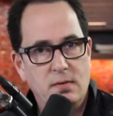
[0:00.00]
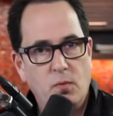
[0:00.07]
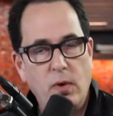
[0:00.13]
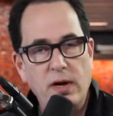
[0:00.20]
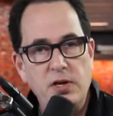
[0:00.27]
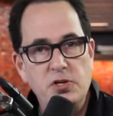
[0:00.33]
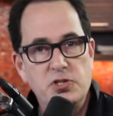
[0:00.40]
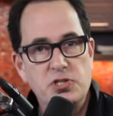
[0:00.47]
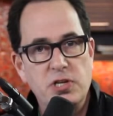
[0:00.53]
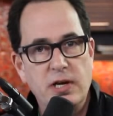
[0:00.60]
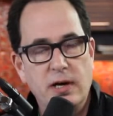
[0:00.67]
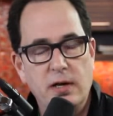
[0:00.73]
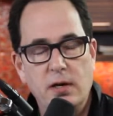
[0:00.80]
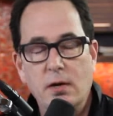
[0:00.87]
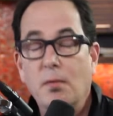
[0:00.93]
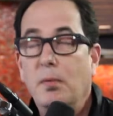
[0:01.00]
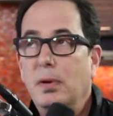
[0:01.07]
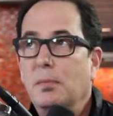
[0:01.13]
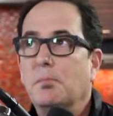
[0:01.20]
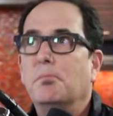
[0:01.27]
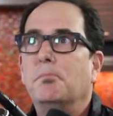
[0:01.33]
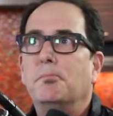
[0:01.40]
Wait till you see it.
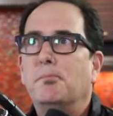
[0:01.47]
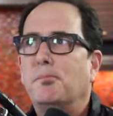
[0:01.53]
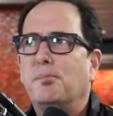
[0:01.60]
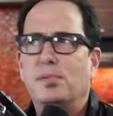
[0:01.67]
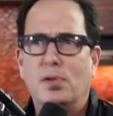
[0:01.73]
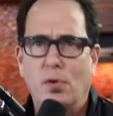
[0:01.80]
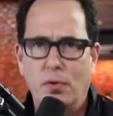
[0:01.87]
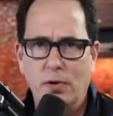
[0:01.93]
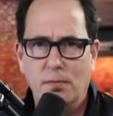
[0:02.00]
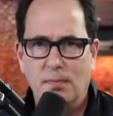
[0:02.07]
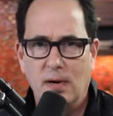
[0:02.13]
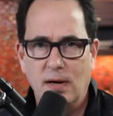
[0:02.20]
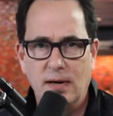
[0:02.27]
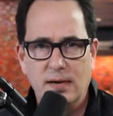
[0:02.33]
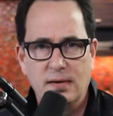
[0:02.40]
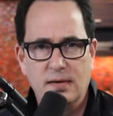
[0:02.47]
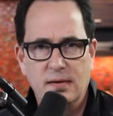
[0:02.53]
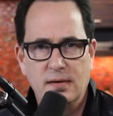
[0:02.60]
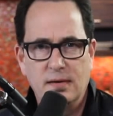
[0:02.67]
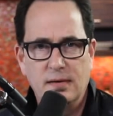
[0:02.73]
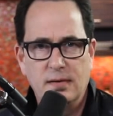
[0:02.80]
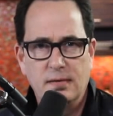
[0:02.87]
We blow your mind.
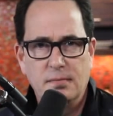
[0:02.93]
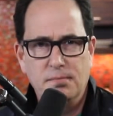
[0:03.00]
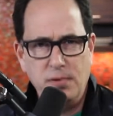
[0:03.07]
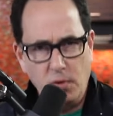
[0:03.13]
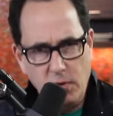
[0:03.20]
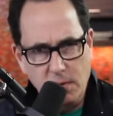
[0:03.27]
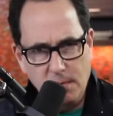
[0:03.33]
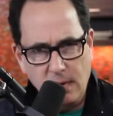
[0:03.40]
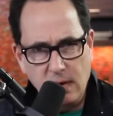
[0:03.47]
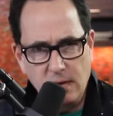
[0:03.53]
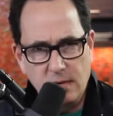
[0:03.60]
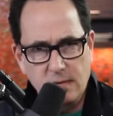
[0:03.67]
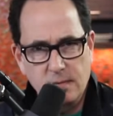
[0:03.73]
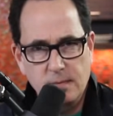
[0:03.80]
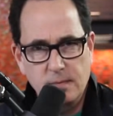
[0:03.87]
Blow your mind.